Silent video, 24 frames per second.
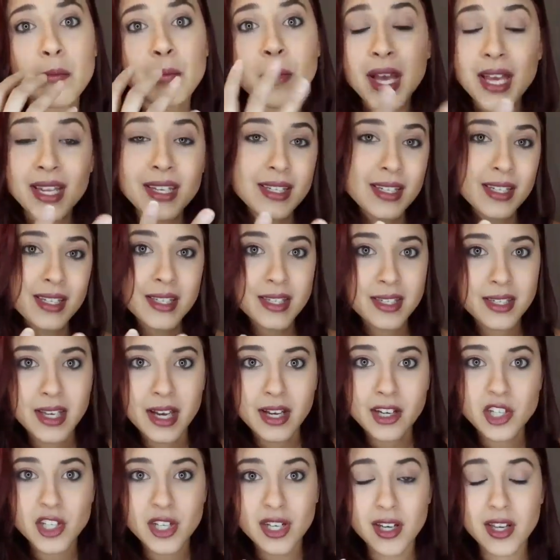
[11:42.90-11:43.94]
men's
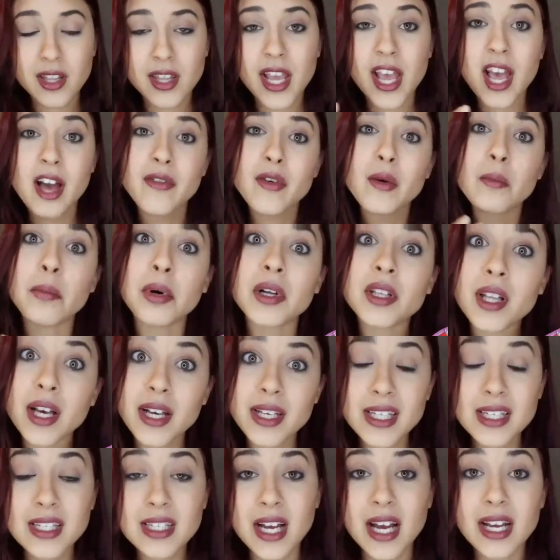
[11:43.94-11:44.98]
section, they have a
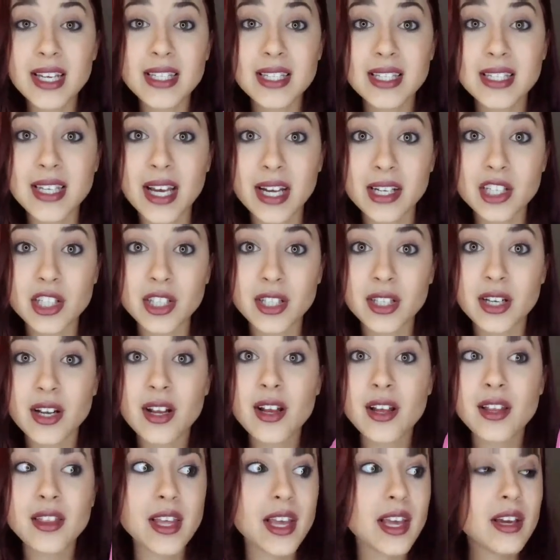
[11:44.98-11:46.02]
plus size section,
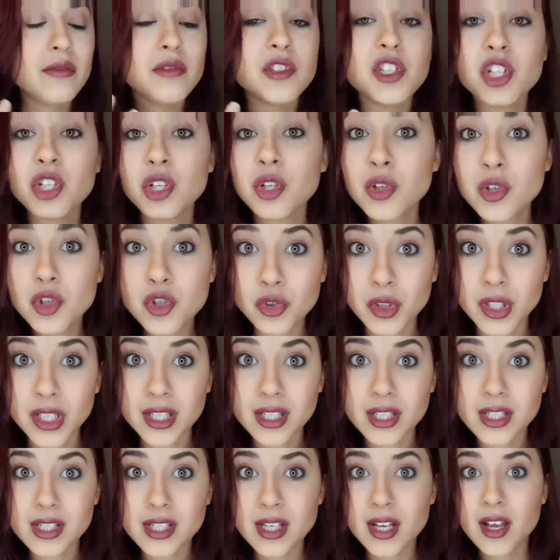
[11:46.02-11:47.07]
they have
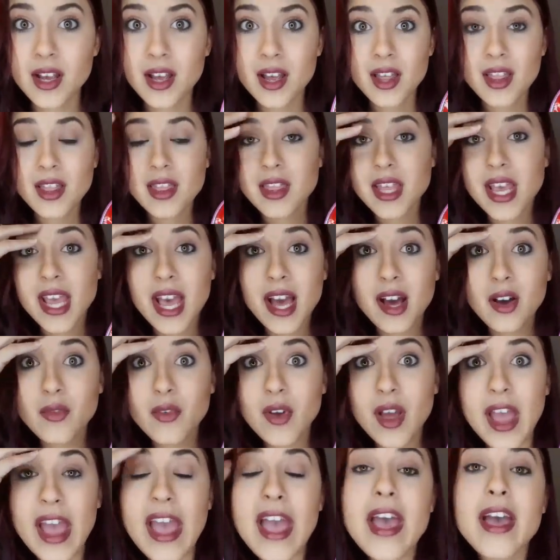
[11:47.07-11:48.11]
children's, they
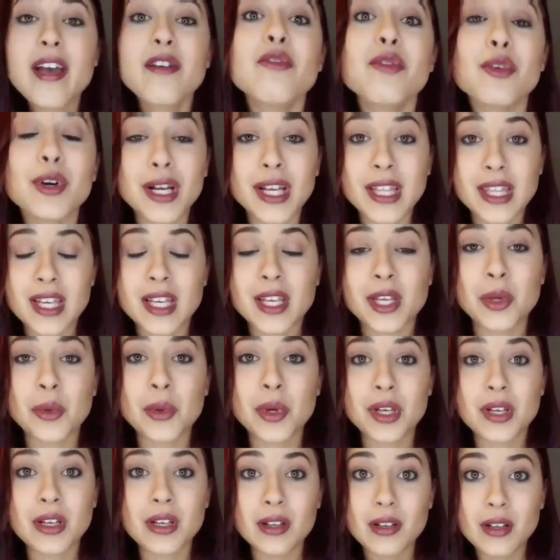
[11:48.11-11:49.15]
have everything you
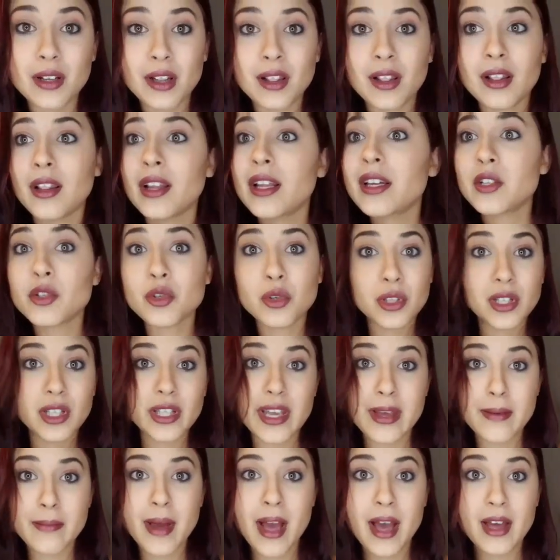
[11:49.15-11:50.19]
can
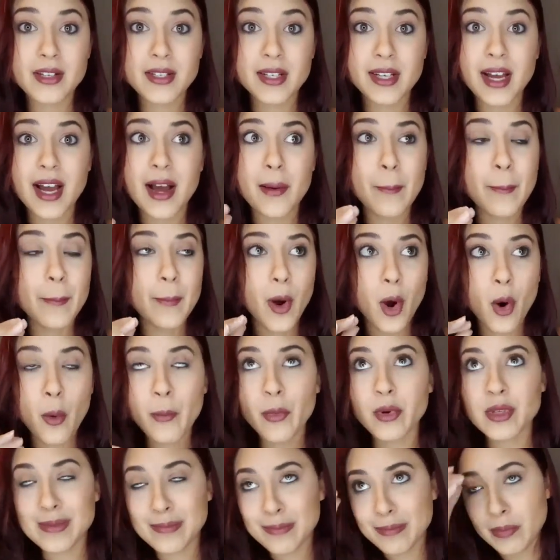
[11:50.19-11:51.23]
literally imagine. I'm
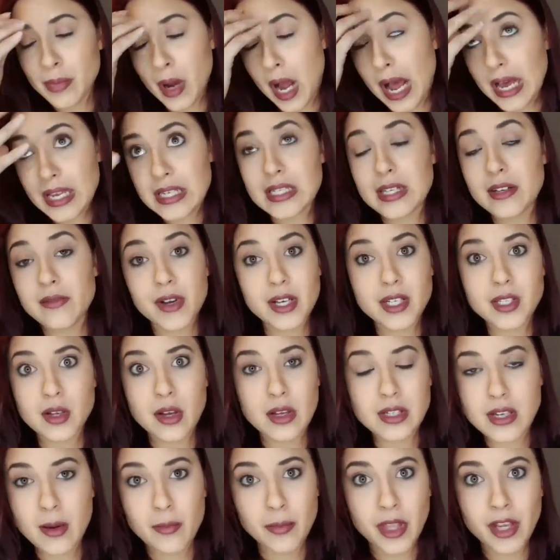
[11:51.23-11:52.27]
almost positive I
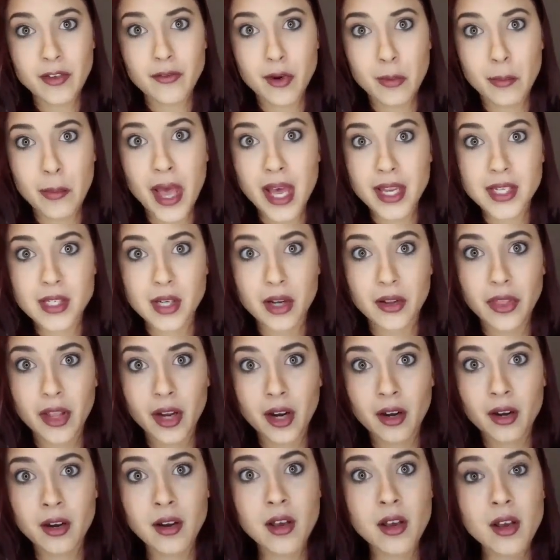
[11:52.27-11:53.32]
saw something for pets on
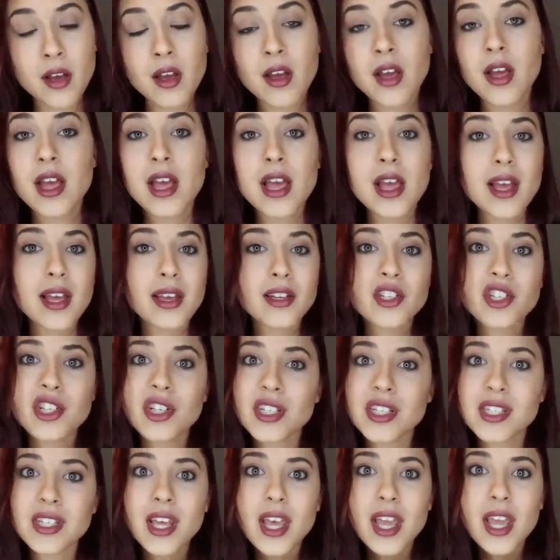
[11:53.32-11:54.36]
there. It's
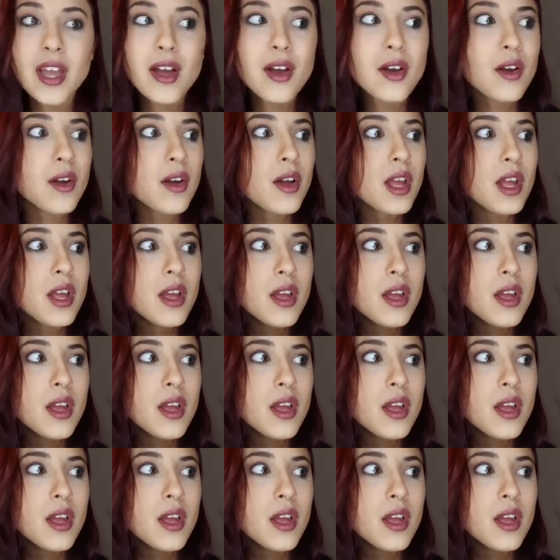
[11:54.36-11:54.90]
just like,